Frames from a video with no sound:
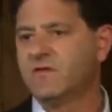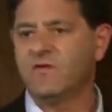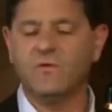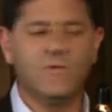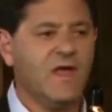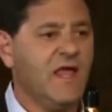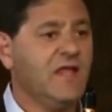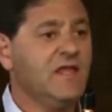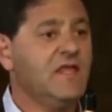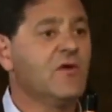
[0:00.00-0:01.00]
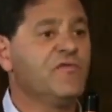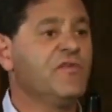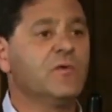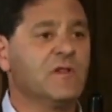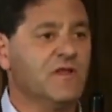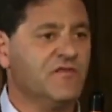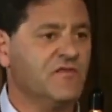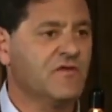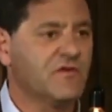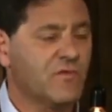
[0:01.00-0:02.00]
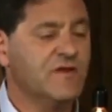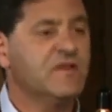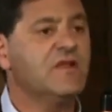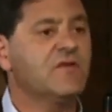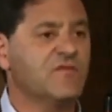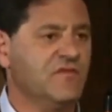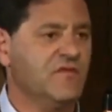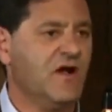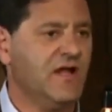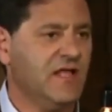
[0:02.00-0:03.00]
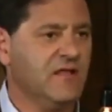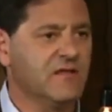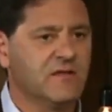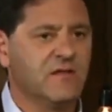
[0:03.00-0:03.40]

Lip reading: to a neo-feudalist rentier society